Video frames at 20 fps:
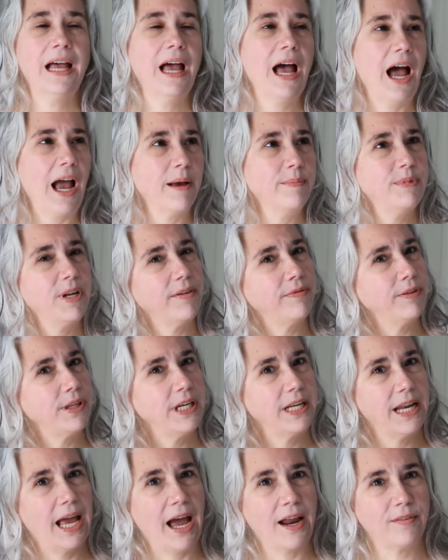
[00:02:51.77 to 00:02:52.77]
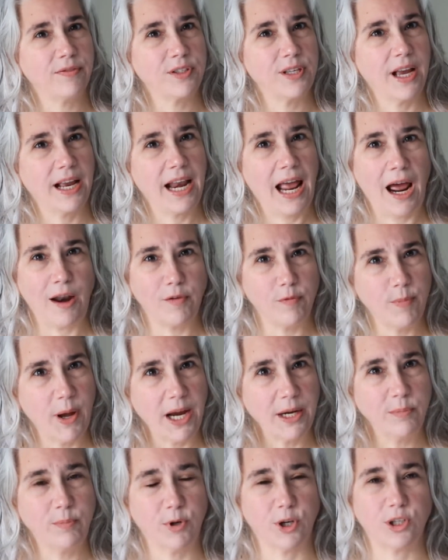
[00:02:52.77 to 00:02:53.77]
I'm definitely an out of sight, out of
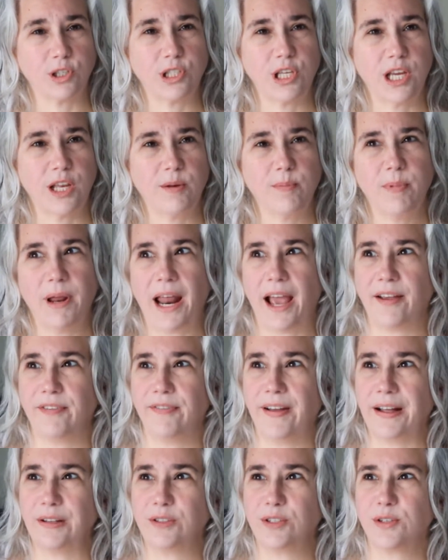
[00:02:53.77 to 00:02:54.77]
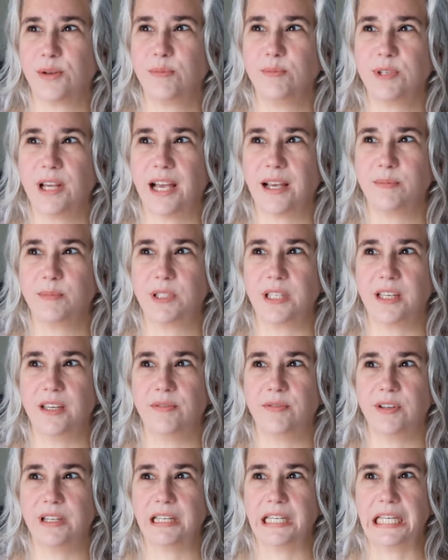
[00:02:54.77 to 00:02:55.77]
mind person, but I found sometimes
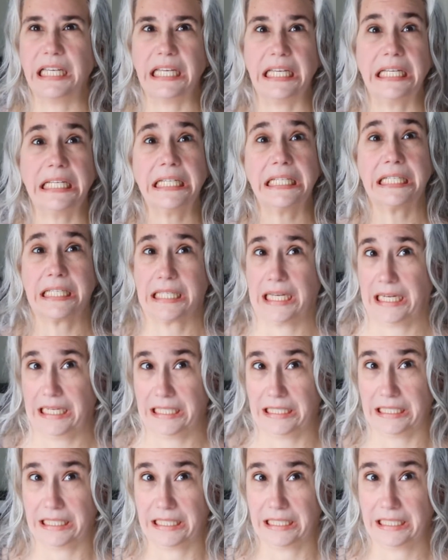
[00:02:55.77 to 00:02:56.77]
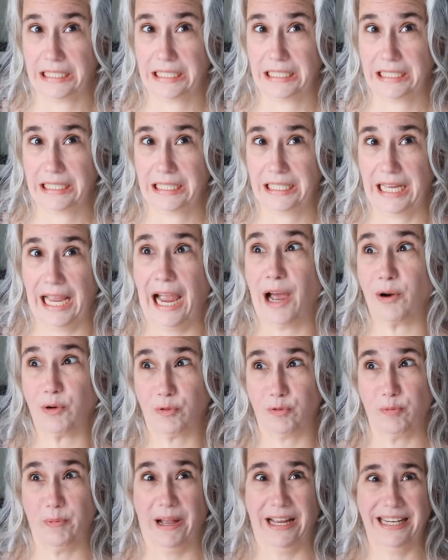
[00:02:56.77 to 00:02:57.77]
even in sight, out
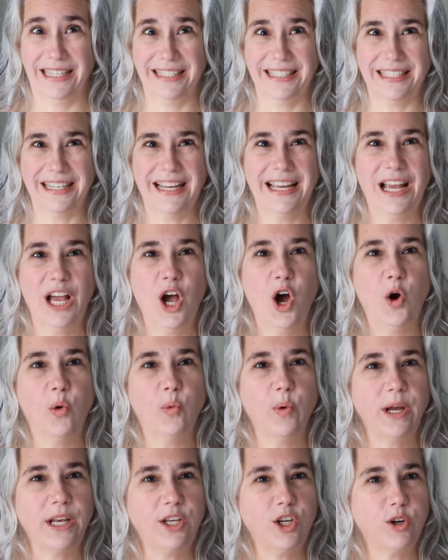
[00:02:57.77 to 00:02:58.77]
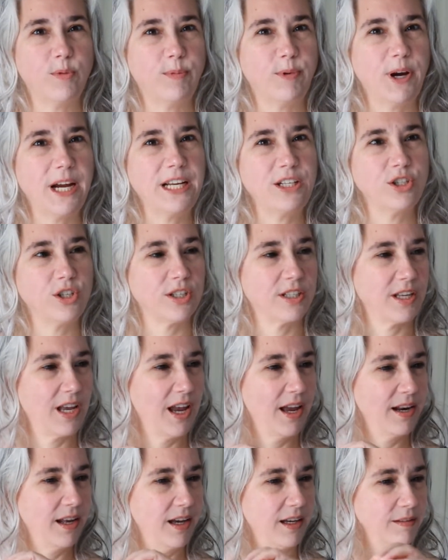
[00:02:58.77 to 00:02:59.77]
of mind, when your brain just
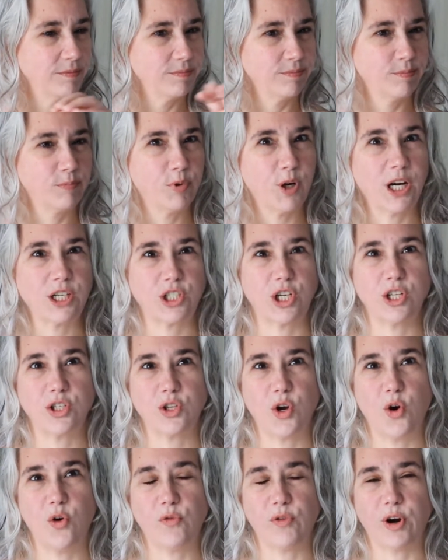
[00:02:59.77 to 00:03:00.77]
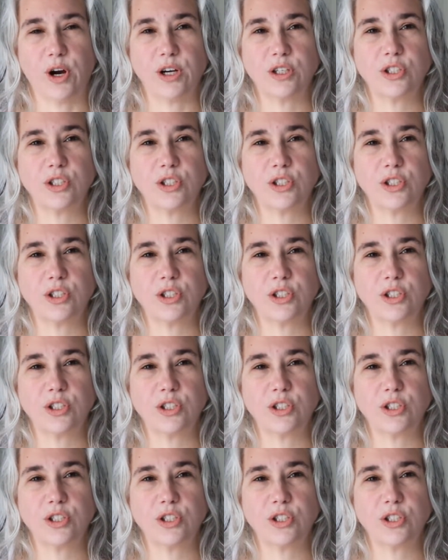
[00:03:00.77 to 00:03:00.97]
kind of brushes over.